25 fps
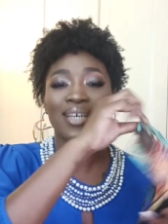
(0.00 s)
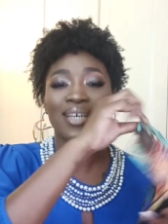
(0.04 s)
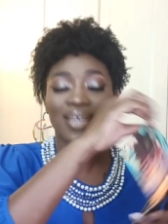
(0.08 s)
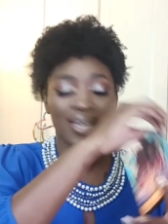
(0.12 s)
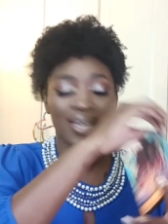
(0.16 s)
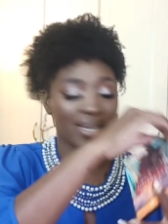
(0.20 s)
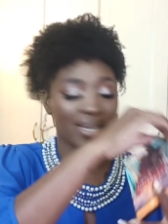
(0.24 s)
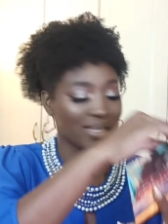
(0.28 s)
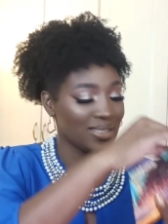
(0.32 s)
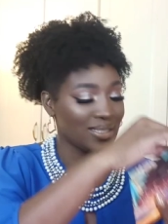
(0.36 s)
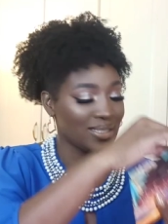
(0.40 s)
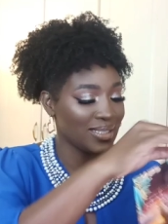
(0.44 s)

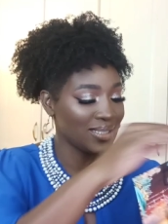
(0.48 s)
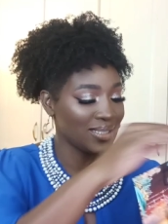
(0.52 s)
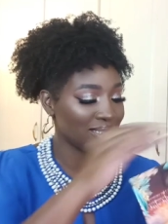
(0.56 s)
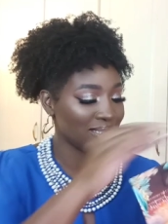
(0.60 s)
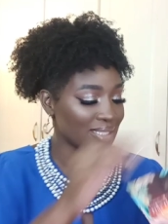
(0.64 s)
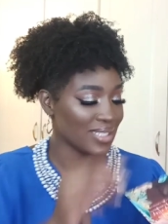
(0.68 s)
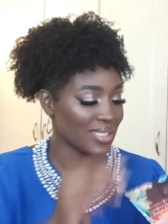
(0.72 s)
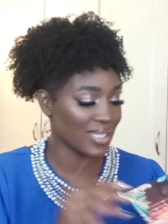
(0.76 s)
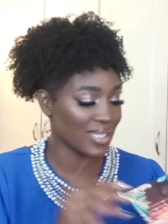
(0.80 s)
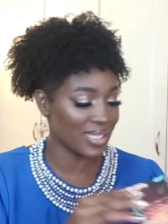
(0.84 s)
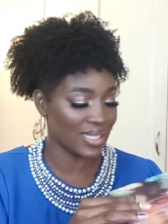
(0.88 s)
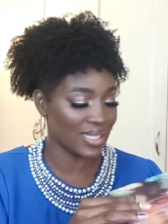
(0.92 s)
Look at
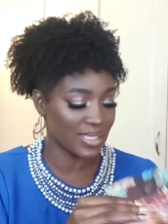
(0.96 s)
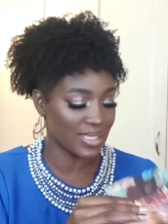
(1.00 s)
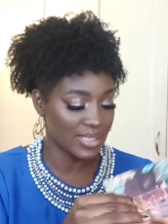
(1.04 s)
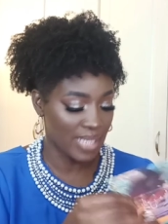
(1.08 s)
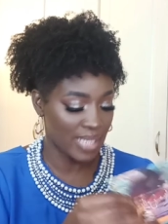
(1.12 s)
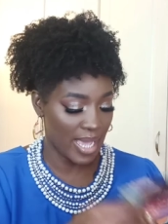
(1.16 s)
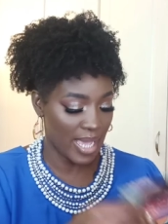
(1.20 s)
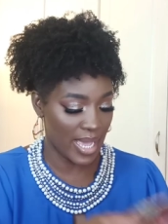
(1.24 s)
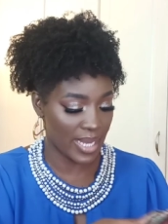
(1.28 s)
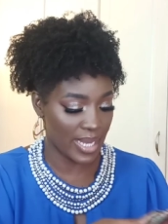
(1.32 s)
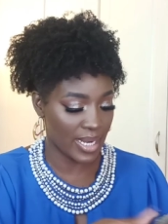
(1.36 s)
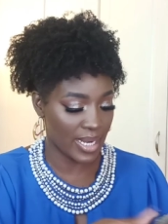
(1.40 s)
these
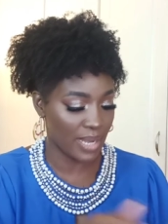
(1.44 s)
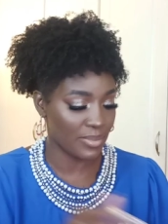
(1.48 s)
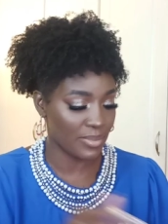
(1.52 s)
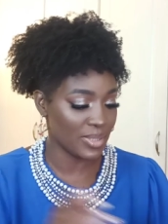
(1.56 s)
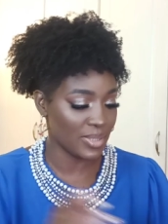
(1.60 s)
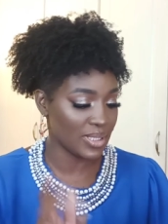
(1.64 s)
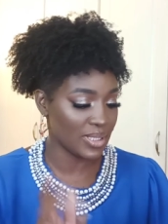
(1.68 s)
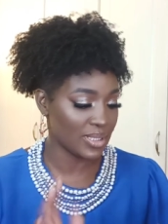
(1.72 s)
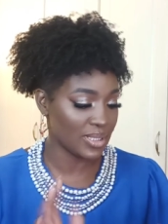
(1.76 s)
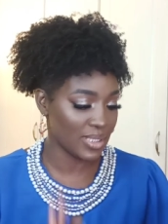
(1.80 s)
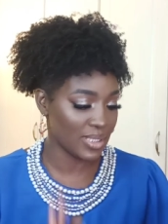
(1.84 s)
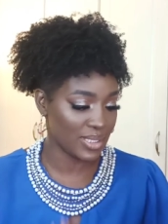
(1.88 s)
colors. And I
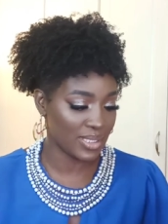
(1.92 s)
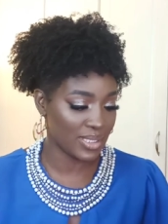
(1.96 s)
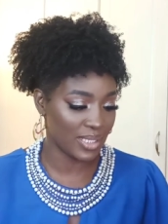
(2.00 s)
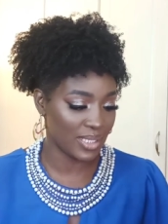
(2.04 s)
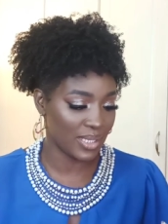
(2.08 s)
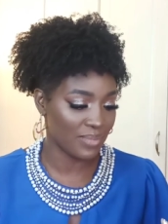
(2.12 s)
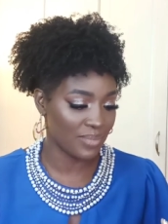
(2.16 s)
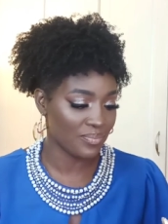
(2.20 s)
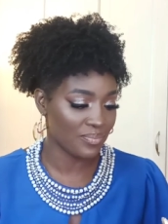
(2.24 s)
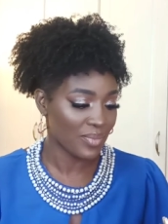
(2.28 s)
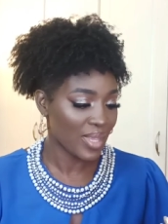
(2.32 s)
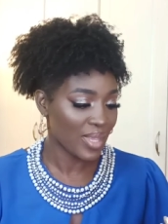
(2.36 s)
mean to
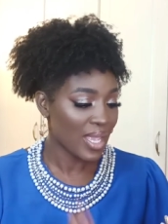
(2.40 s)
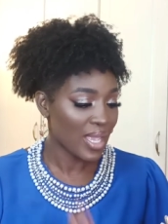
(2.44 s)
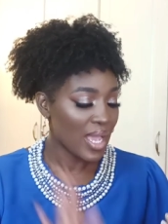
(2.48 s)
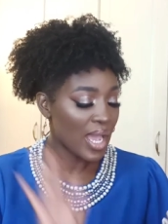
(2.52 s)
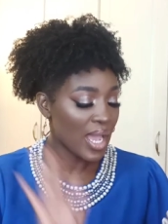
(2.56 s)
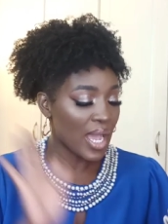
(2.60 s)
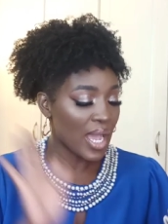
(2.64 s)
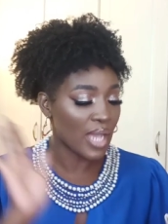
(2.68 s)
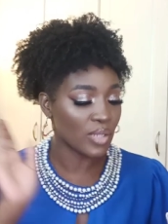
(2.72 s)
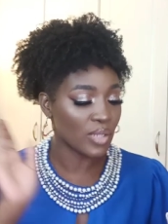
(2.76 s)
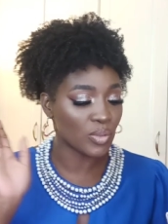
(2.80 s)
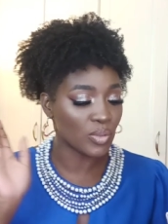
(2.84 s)
say,
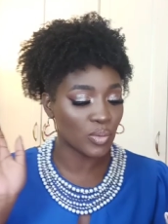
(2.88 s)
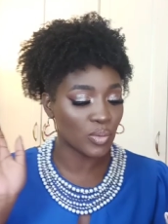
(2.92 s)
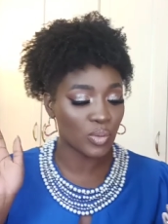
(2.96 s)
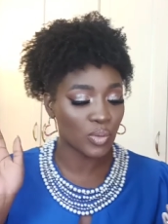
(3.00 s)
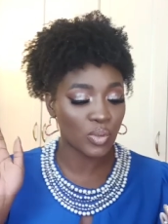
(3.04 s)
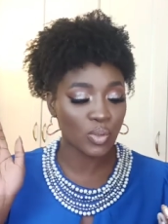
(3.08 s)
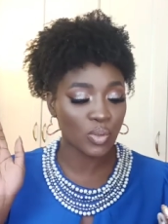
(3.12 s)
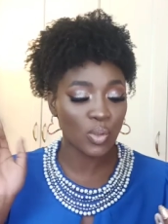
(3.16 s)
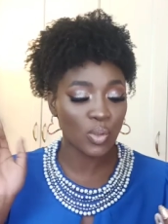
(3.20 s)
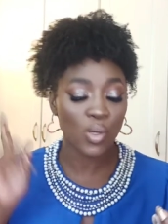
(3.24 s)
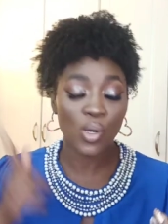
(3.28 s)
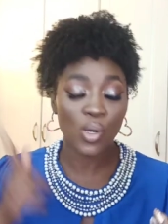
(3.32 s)
I
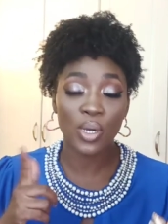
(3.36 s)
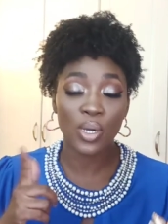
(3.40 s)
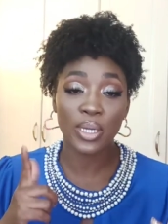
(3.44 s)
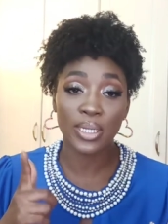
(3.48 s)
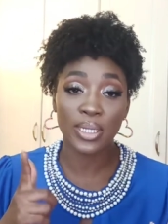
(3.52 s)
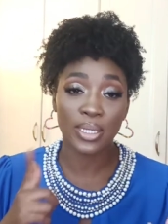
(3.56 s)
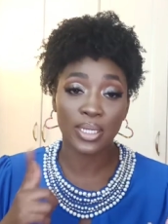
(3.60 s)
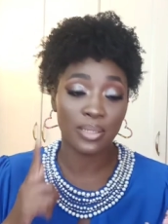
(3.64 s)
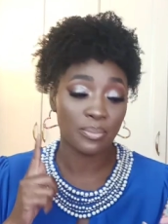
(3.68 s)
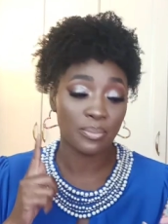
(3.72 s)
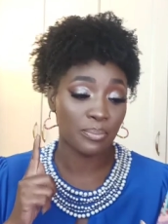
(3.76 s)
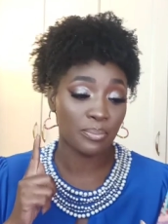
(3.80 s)
use
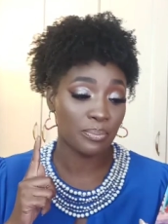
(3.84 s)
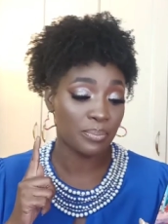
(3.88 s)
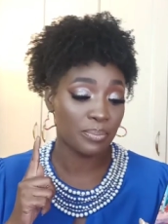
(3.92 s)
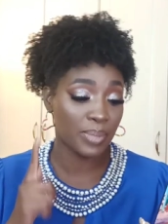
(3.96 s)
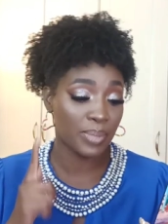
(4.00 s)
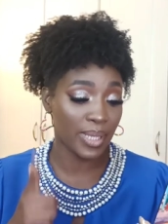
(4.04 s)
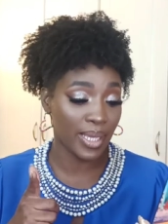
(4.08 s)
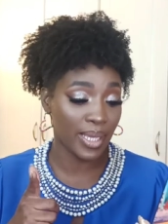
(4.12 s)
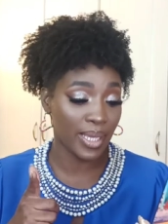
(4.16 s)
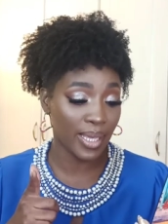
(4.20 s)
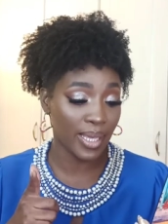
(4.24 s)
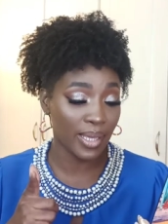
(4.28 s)
coconut
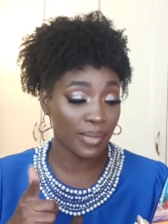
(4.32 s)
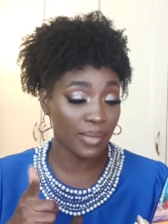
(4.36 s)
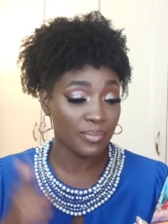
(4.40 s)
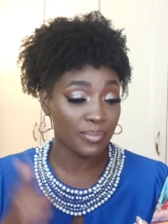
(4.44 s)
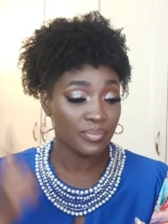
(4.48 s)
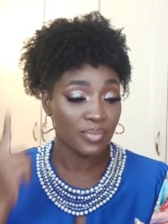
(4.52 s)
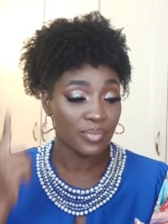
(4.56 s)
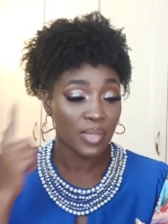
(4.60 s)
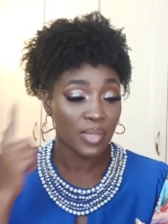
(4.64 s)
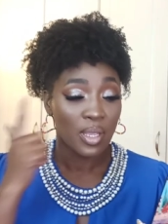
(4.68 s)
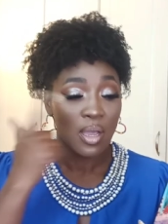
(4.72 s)
bay